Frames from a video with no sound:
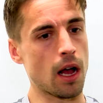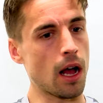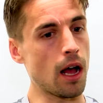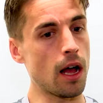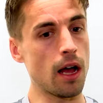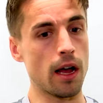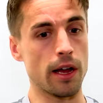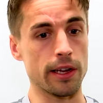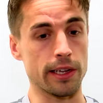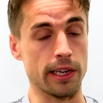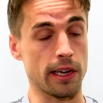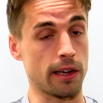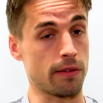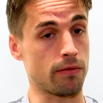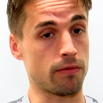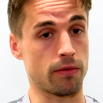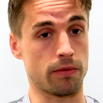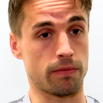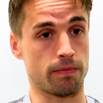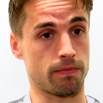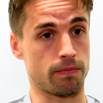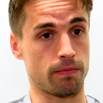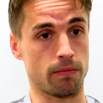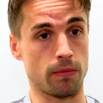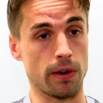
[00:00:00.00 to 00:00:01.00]
Oh yeah,
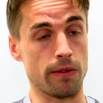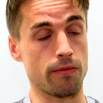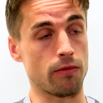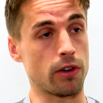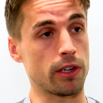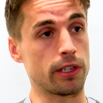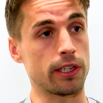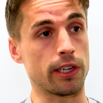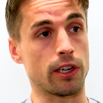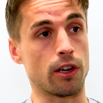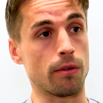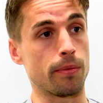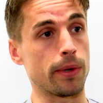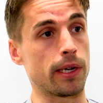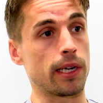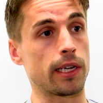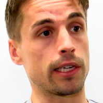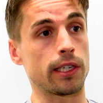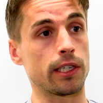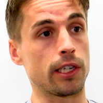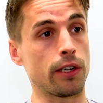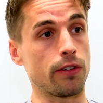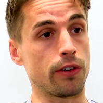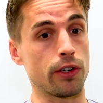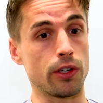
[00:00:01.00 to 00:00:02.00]
when Rossi came in
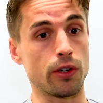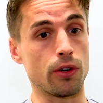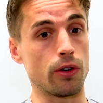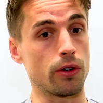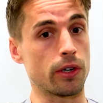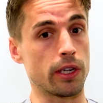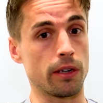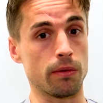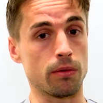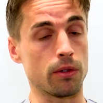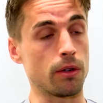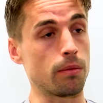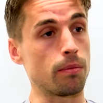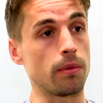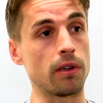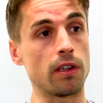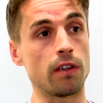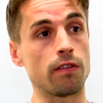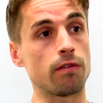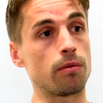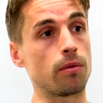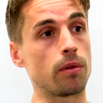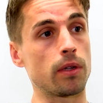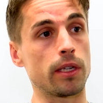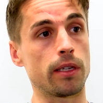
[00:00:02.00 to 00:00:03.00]
last year at York, he was
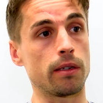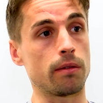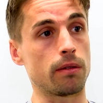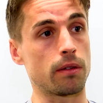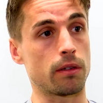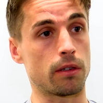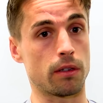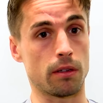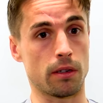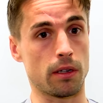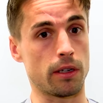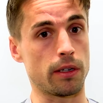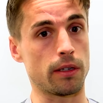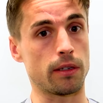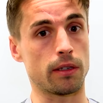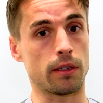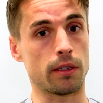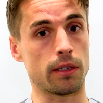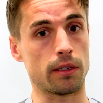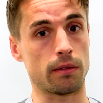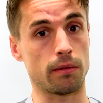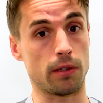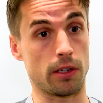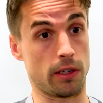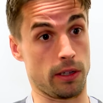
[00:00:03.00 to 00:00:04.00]
unbelievable. He was like
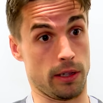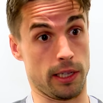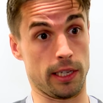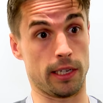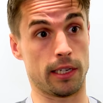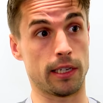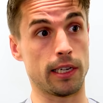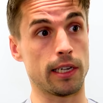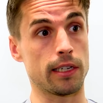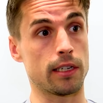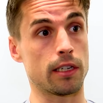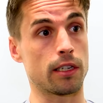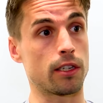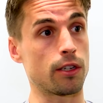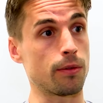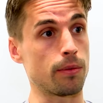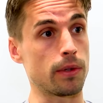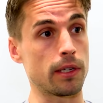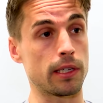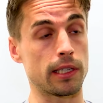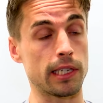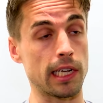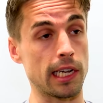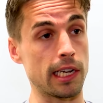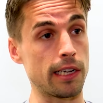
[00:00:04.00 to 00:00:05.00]
like this season, some of
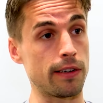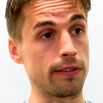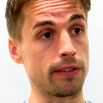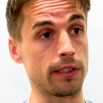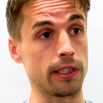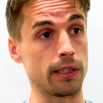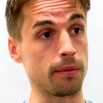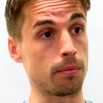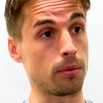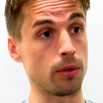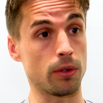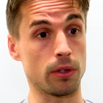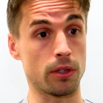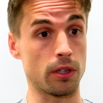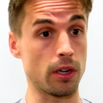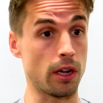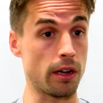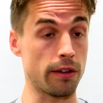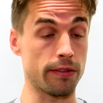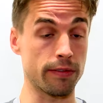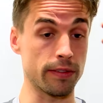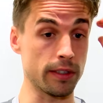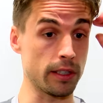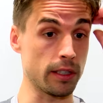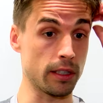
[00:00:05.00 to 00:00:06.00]
the saves he puts
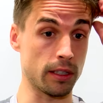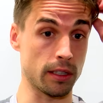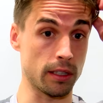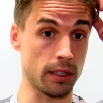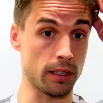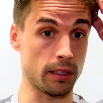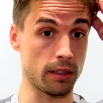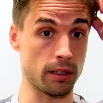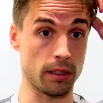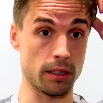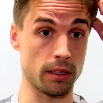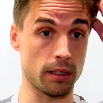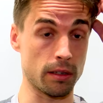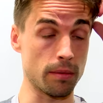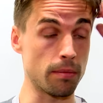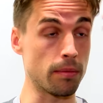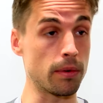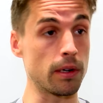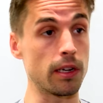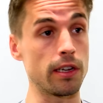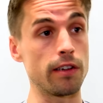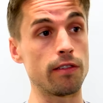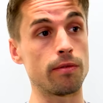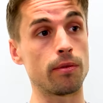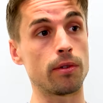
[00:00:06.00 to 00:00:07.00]
off, it's, it's
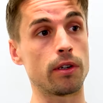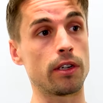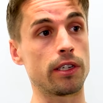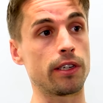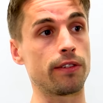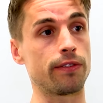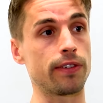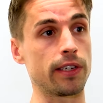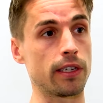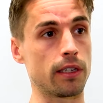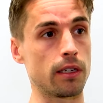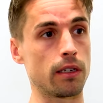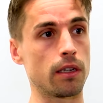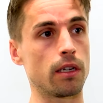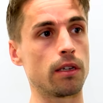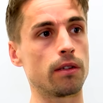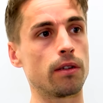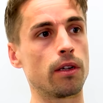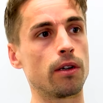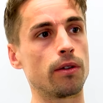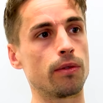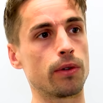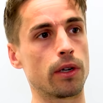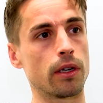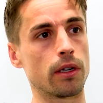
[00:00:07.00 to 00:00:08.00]
unbelievable. Like you thinking, oh
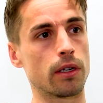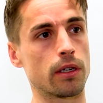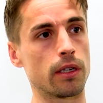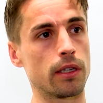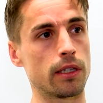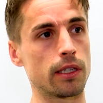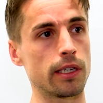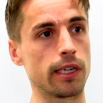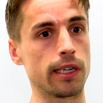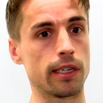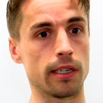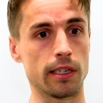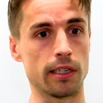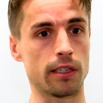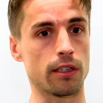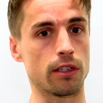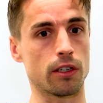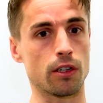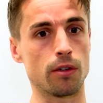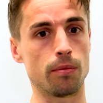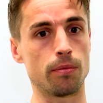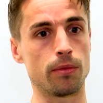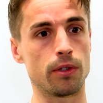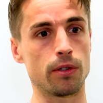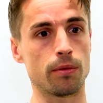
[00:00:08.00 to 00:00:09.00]
no, we're going to concede, and it
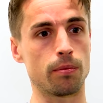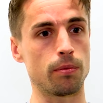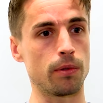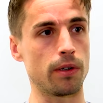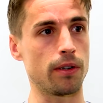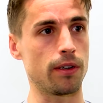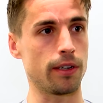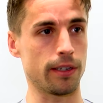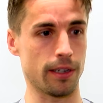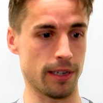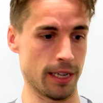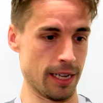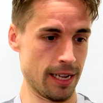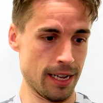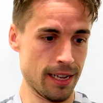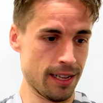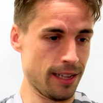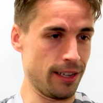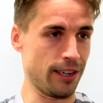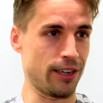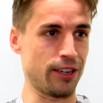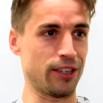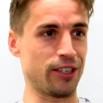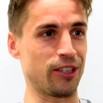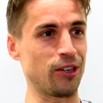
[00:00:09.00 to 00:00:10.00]
just comes up with like
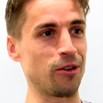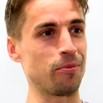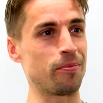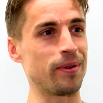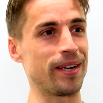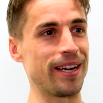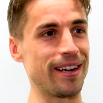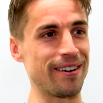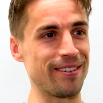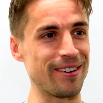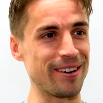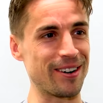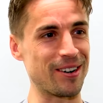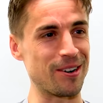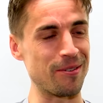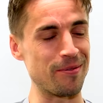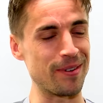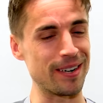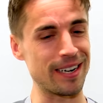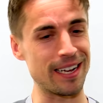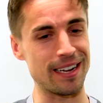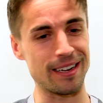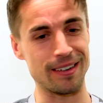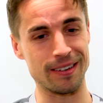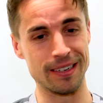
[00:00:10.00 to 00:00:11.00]
like a superhero
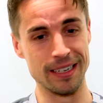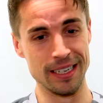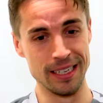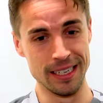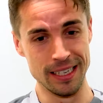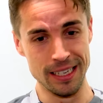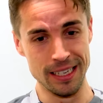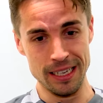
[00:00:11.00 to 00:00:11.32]
coming out.